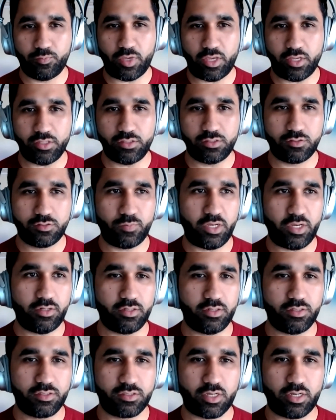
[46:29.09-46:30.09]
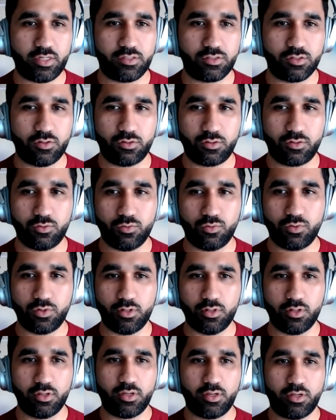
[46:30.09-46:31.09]
page speed insights on
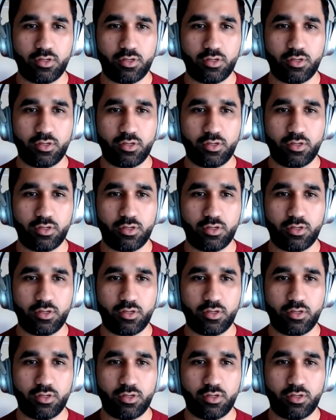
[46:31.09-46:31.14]
Google,